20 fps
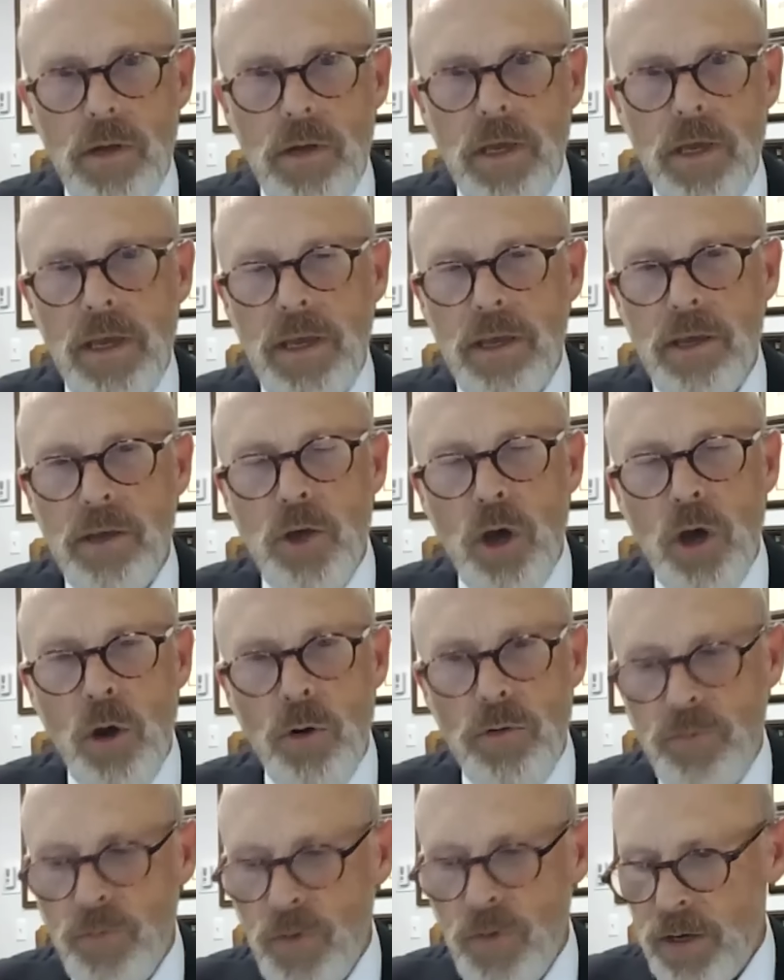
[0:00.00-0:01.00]
a
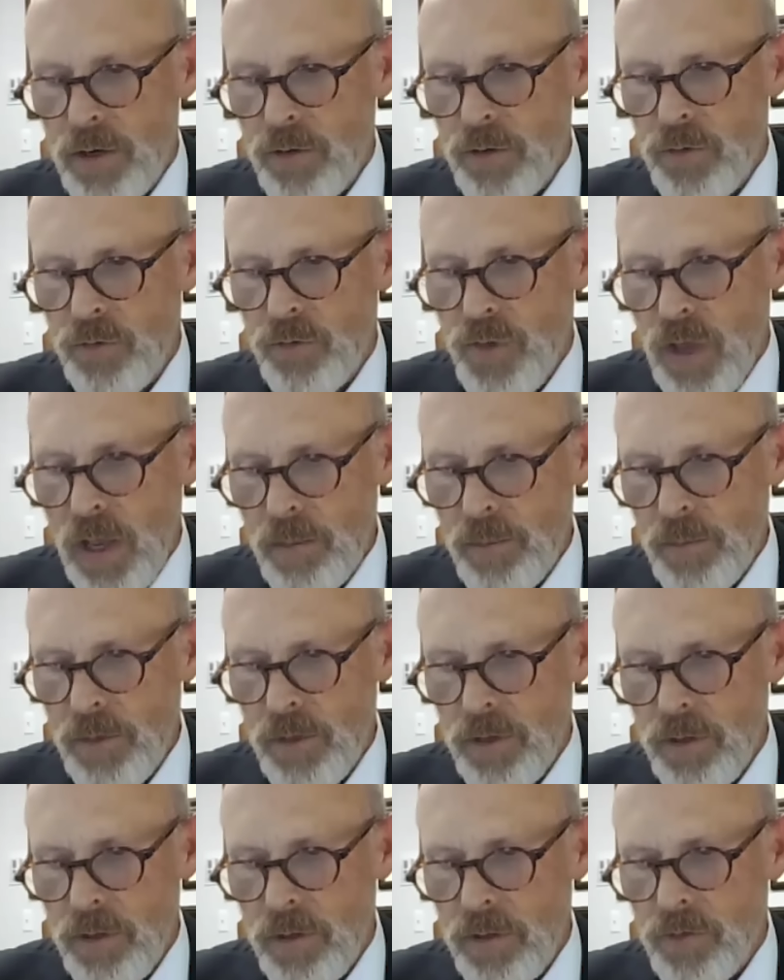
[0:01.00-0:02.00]
co-defendant's
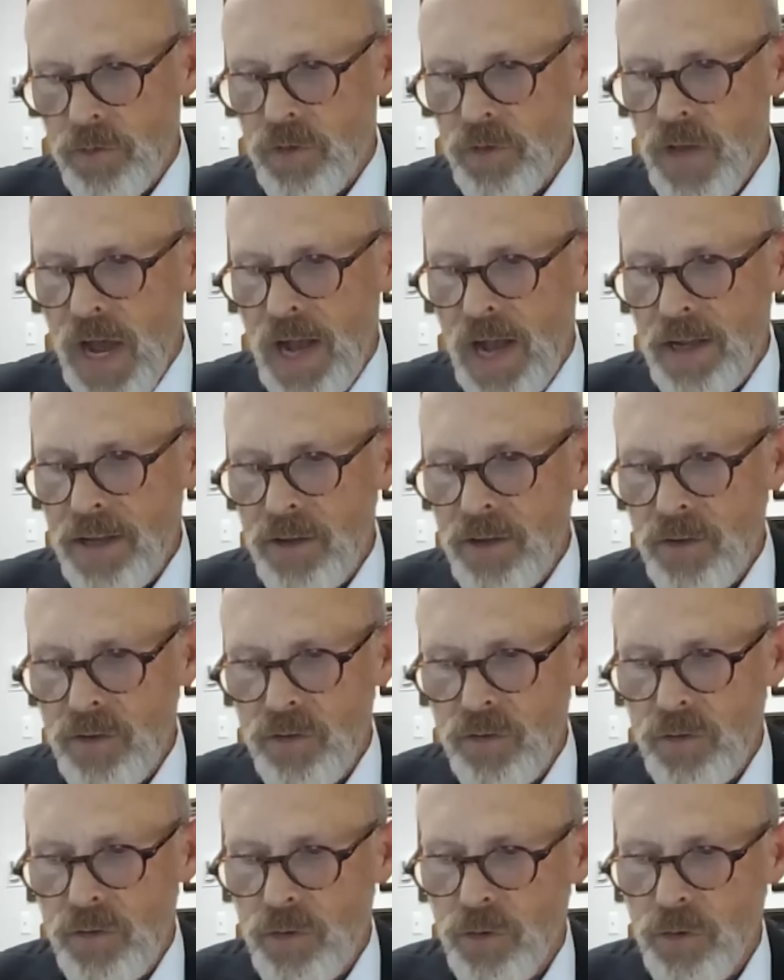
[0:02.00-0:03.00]
statement is not
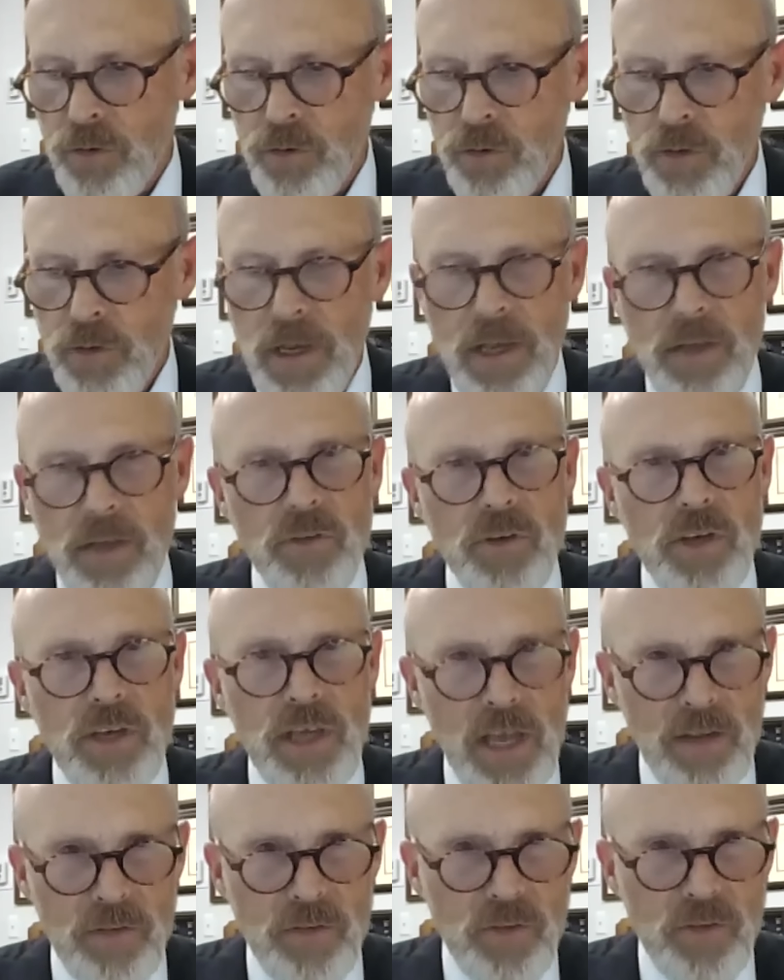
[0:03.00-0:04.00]
considered as
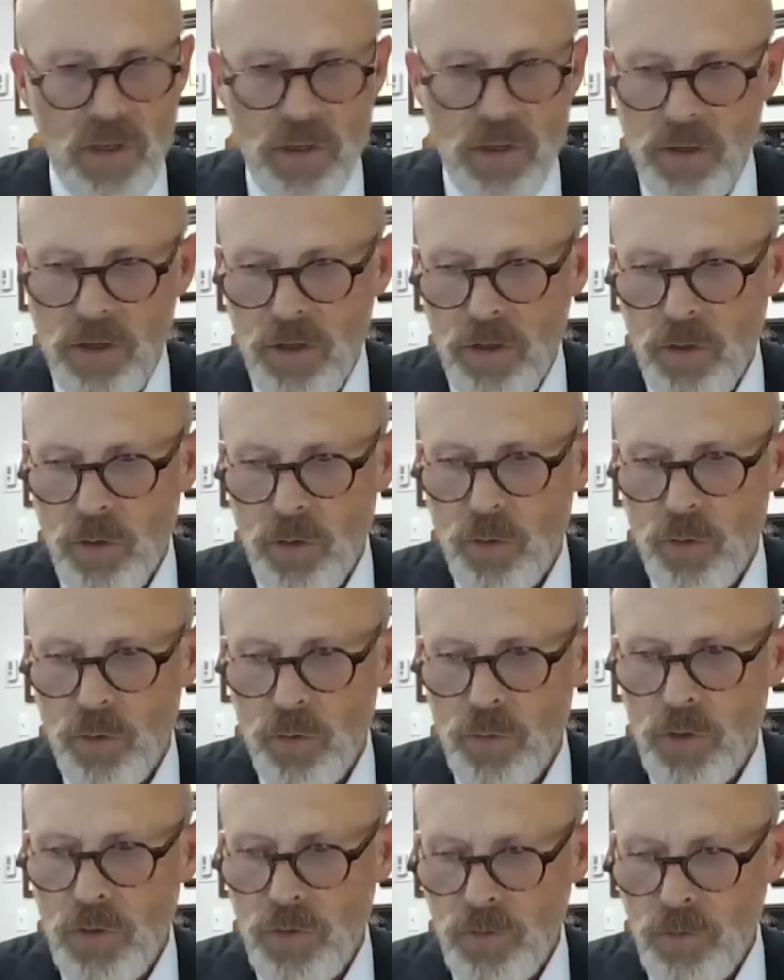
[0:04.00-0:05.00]
against the
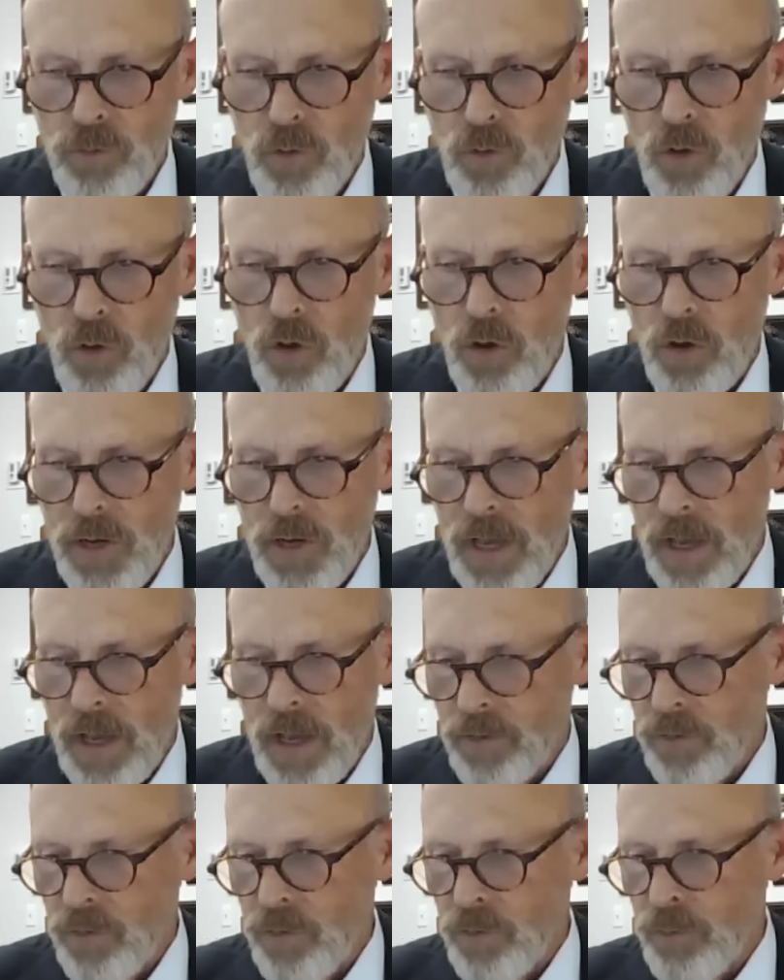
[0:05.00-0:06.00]
accused as long
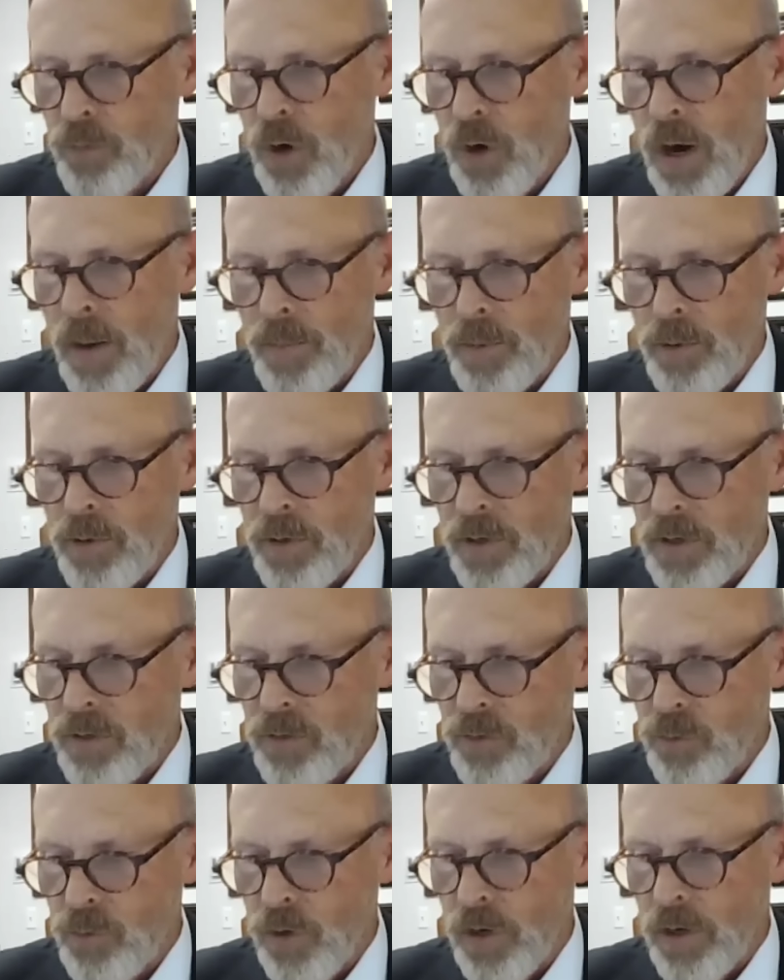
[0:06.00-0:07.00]
as it's properly
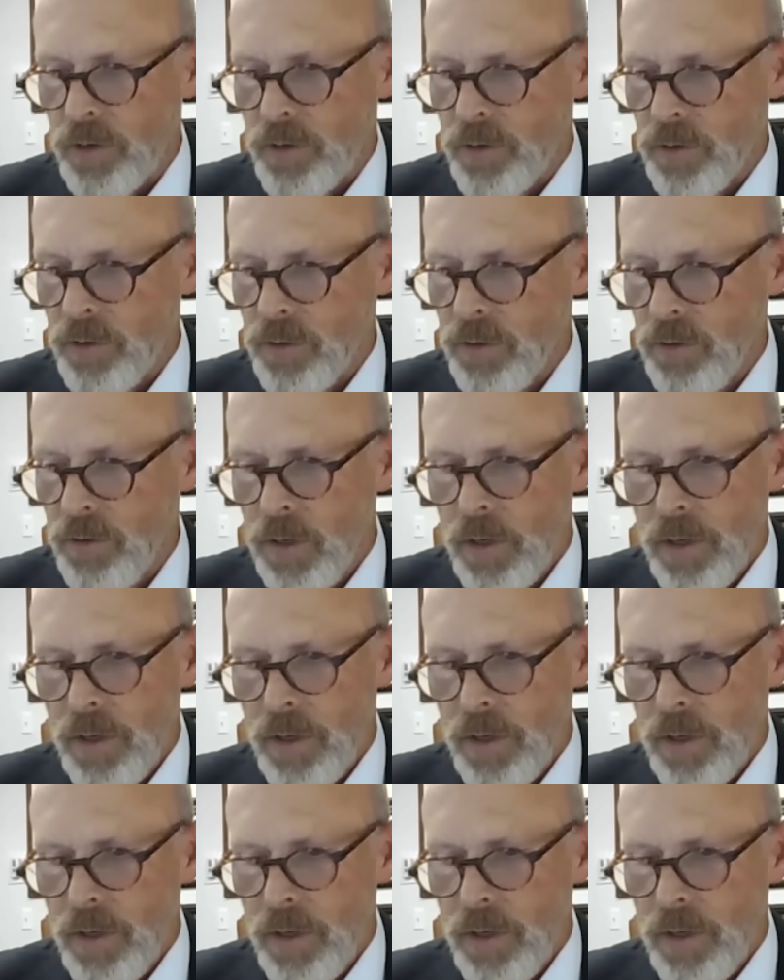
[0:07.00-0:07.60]
instructed